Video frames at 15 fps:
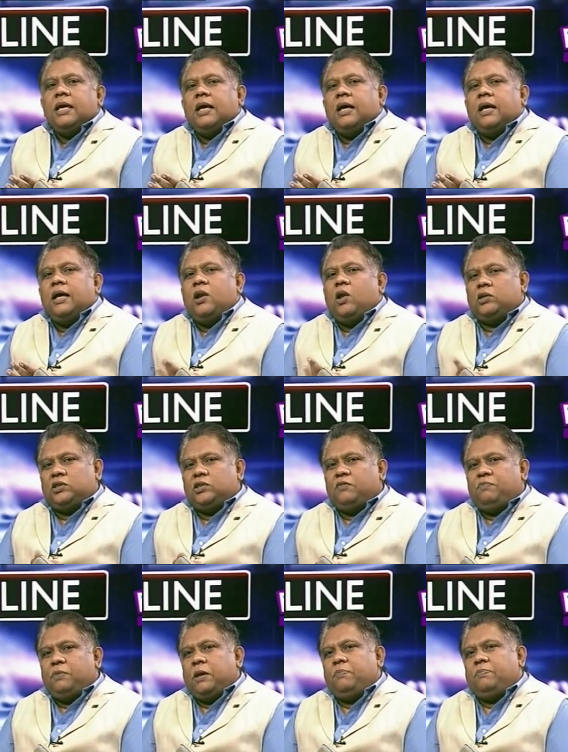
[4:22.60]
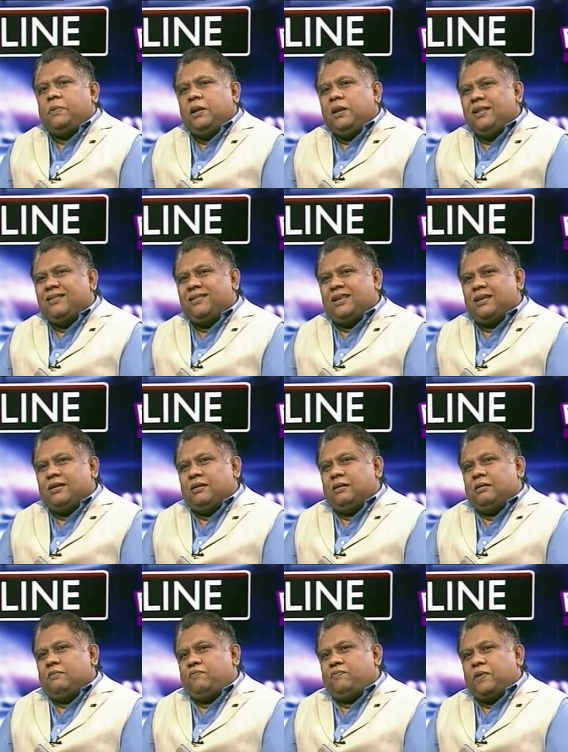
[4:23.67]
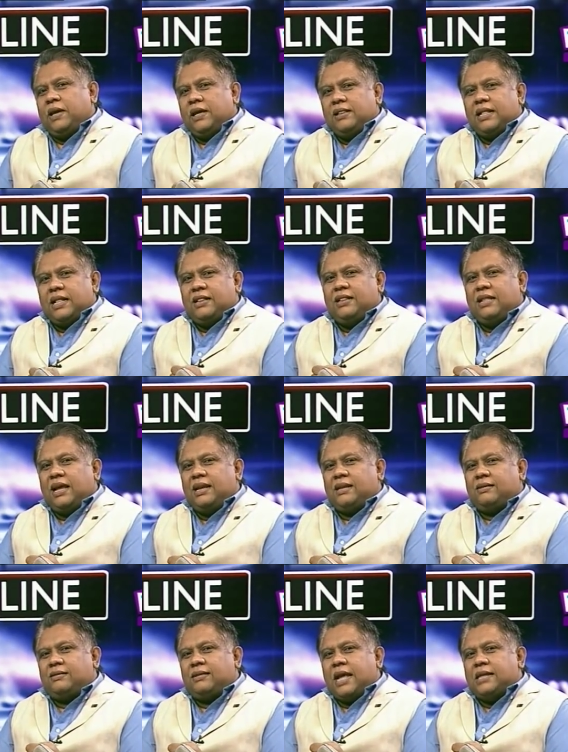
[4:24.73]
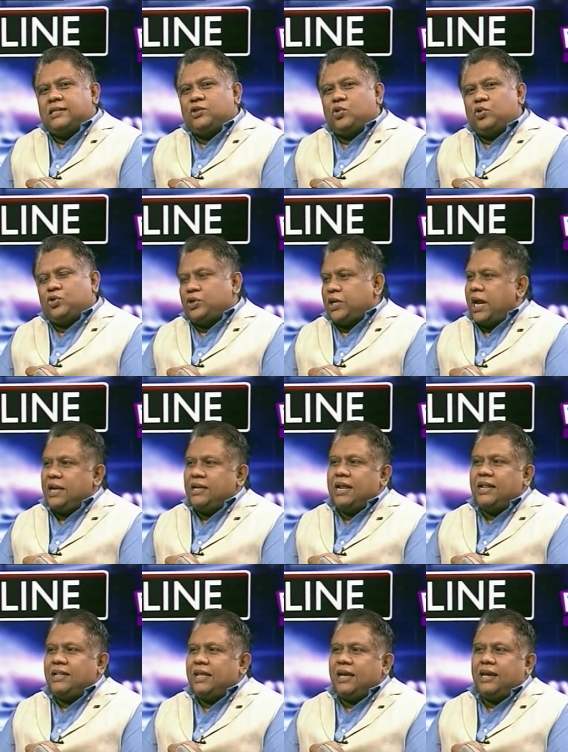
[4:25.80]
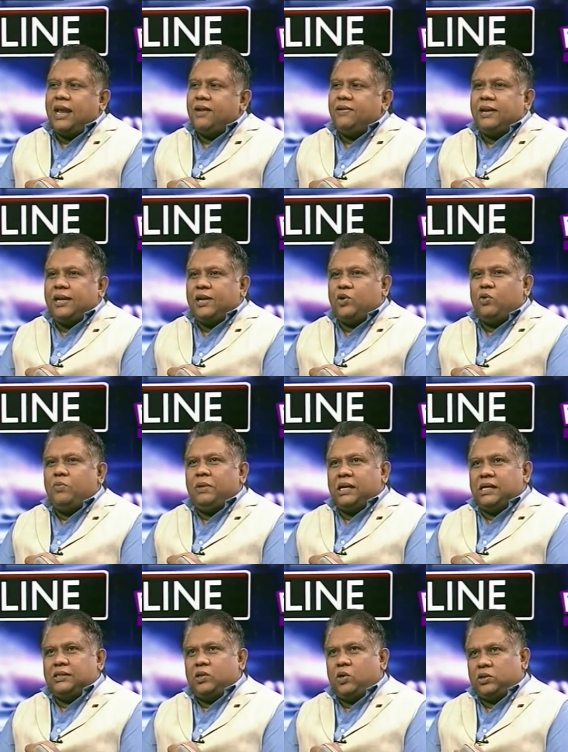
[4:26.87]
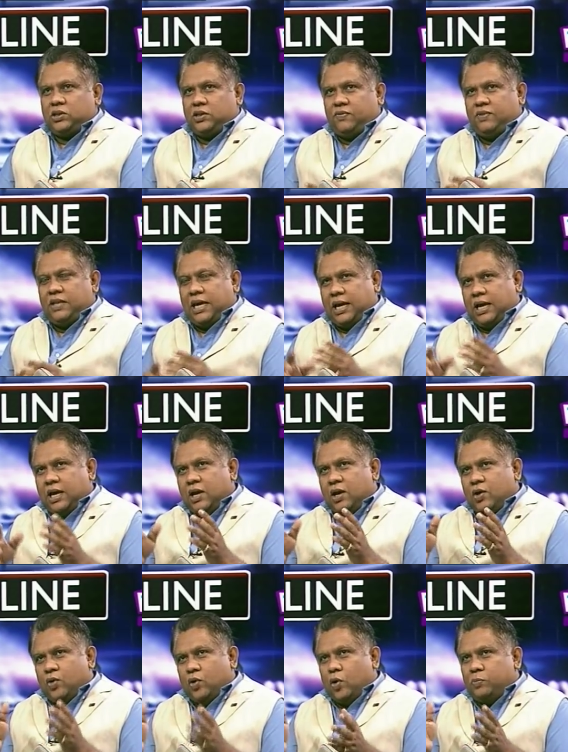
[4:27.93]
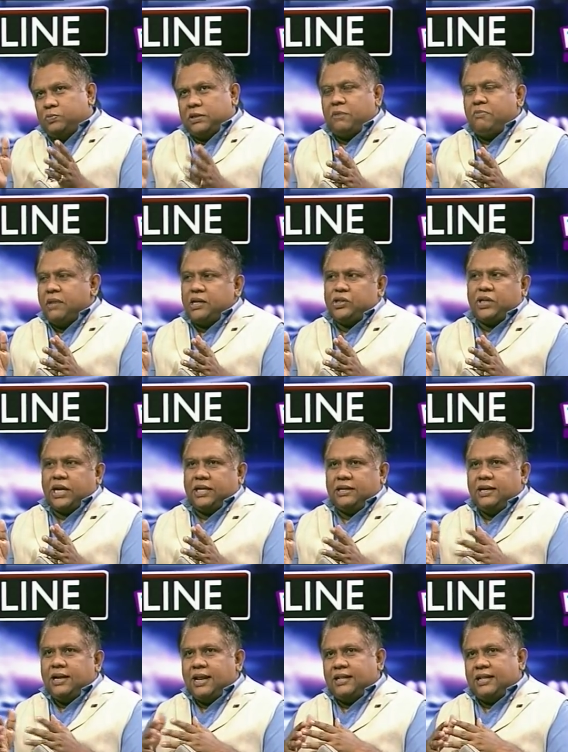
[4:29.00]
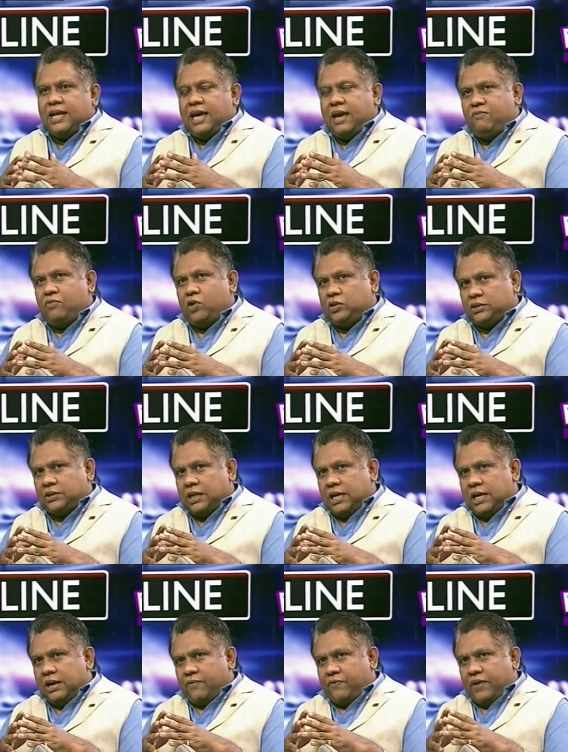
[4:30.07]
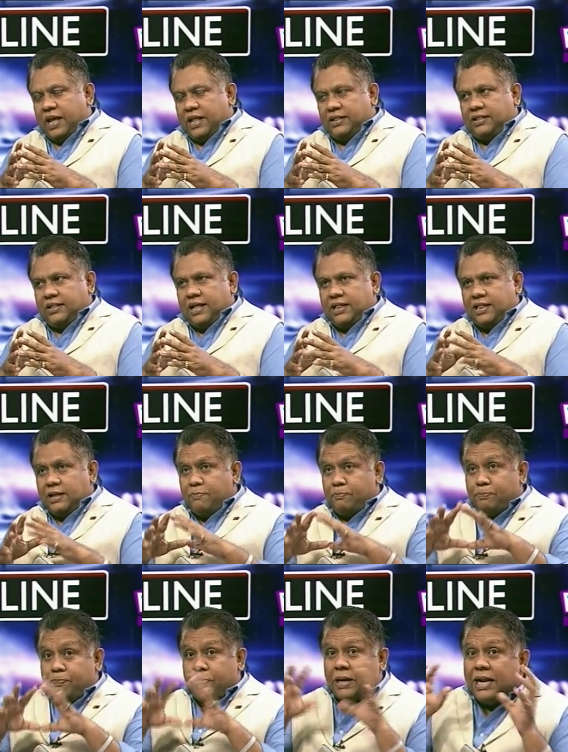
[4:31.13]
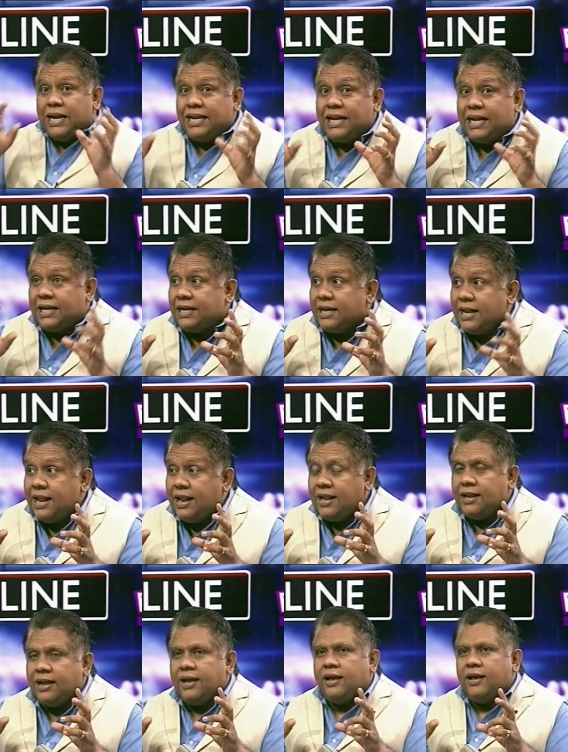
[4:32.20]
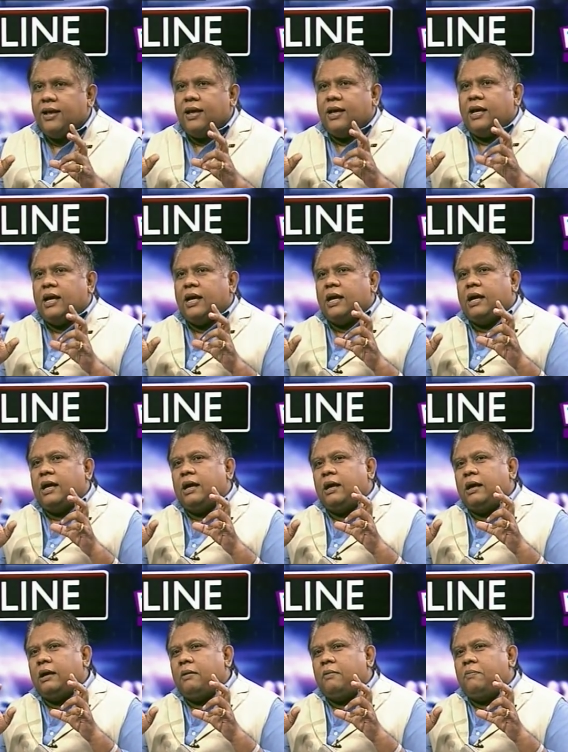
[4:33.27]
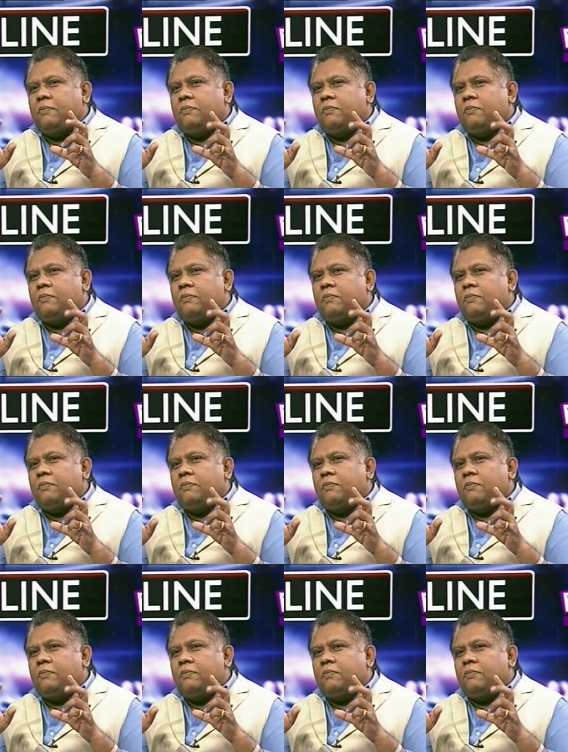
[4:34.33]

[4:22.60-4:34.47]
uh, lots of people feel that they there is no change that they can really do because lots of their hopes have been shattered and they have lost faith in the political uh,